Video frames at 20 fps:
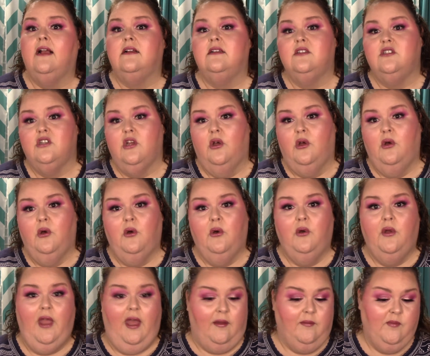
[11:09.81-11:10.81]

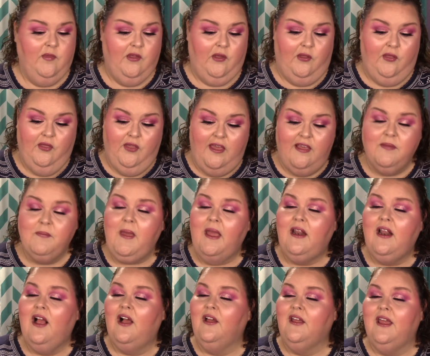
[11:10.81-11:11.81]
So yeah, so these may
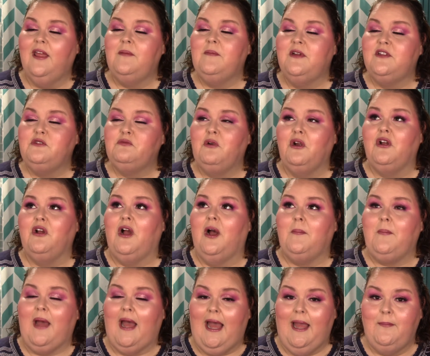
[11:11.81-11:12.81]
not get much work
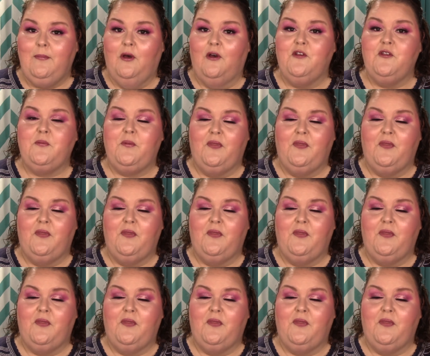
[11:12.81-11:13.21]
on my eyeballs,